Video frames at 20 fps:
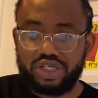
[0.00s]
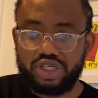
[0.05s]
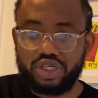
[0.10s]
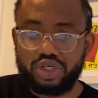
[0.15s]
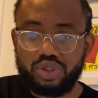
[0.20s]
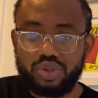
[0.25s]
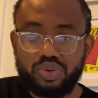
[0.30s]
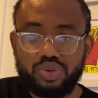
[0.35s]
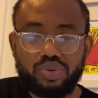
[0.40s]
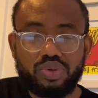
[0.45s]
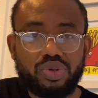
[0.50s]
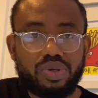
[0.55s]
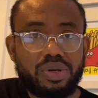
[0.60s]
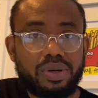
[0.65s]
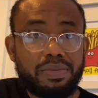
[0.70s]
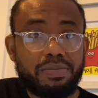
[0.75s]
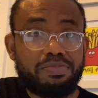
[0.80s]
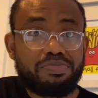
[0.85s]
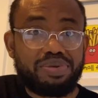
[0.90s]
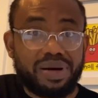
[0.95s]
you
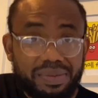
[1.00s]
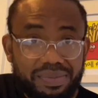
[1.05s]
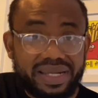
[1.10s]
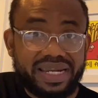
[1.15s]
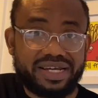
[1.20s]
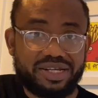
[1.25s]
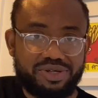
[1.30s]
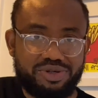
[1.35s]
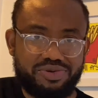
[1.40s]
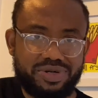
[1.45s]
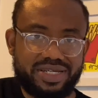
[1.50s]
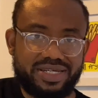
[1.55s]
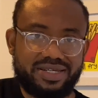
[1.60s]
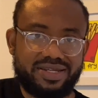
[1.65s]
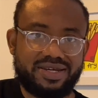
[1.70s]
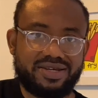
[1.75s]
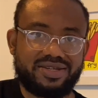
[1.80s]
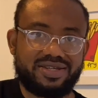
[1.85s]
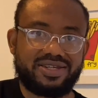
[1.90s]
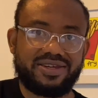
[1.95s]
permanent
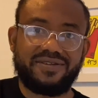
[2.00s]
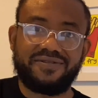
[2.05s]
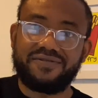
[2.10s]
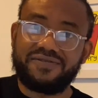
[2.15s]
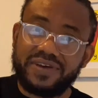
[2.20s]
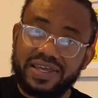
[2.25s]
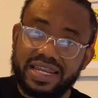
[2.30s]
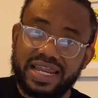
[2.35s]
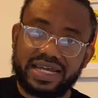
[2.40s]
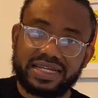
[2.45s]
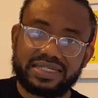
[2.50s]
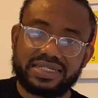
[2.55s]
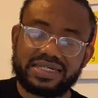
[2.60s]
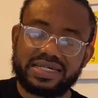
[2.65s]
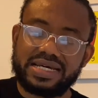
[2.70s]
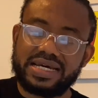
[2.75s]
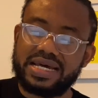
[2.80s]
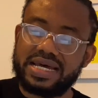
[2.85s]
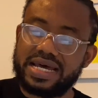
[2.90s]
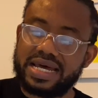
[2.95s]
residence in Finland,
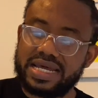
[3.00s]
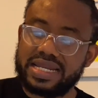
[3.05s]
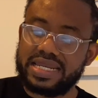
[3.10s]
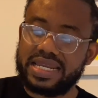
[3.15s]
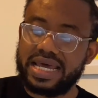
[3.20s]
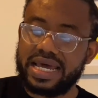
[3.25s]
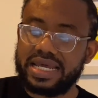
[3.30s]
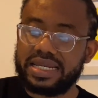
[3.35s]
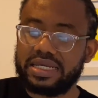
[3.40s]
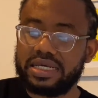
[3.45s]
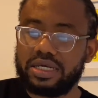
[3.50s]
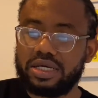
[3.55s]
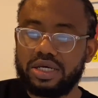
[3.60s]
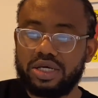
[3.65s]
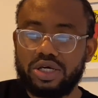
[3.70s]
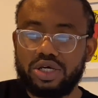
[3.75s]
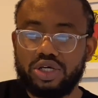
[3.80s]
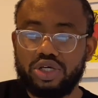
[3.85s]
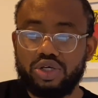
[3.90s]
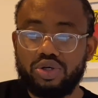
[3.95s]
and then
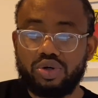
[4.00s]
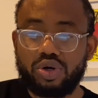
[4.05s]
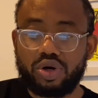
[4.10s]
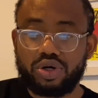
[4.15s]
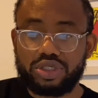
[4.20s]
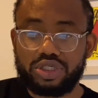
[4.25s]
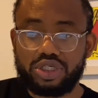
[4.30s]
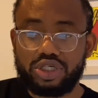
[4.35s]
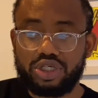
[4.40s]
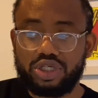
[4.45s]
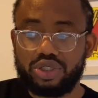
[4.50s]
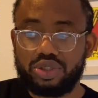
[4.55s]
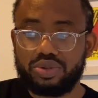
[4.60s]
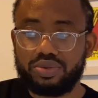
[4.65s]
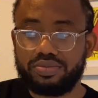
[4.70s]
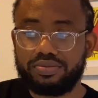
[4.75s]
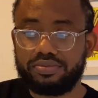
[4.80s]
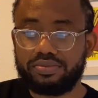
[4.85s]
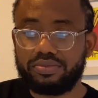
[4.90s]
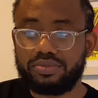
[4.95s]
you continue
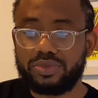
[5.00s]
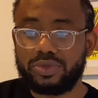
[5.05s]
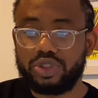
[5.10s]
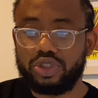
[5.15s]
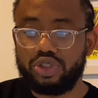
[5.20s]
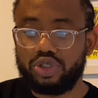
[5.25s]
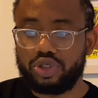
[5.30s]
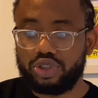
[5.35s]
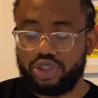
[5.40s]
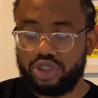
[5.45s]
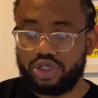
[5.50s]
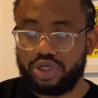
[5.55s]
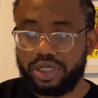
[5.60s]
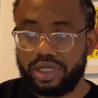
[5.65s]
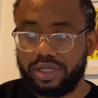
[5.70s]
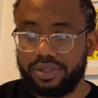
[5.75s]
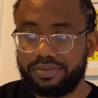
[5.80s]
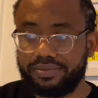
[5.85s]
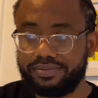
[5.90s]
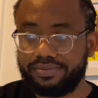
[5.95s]
your journey,
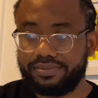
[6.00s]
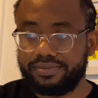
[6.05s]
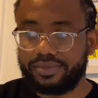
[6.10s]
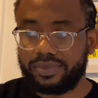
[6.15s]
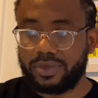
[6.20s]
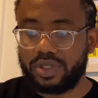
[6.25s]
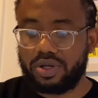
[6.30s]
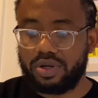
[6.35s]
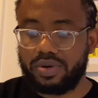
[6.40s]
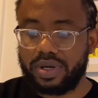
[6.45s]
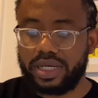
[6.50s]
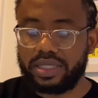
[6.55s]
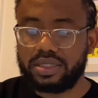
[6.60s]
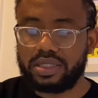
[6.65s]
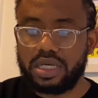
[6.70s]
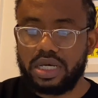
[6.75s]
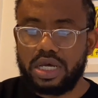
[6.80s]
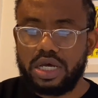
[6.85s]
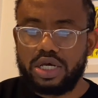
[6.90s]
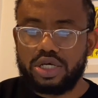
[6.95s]
right?
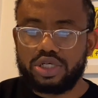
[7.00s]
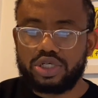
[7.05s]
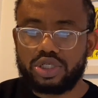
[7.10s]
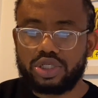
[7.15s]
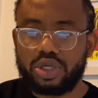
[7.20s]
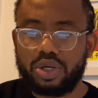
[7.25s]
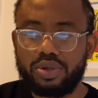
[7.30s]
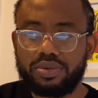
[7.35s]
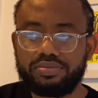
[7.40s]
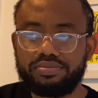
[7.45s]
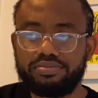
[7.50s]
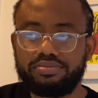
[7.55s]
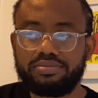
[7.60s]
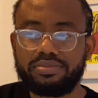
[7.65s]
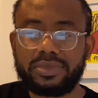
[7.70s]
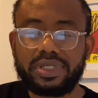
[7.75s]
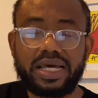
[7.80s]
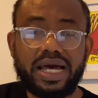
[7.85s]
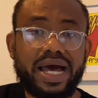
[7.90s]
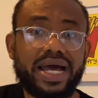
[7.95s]
So
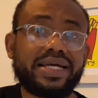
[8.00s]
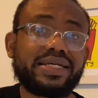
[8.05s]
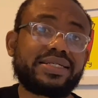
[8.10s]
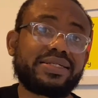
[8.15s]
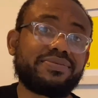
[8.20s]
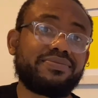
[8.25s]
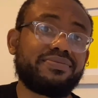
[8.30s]
guys,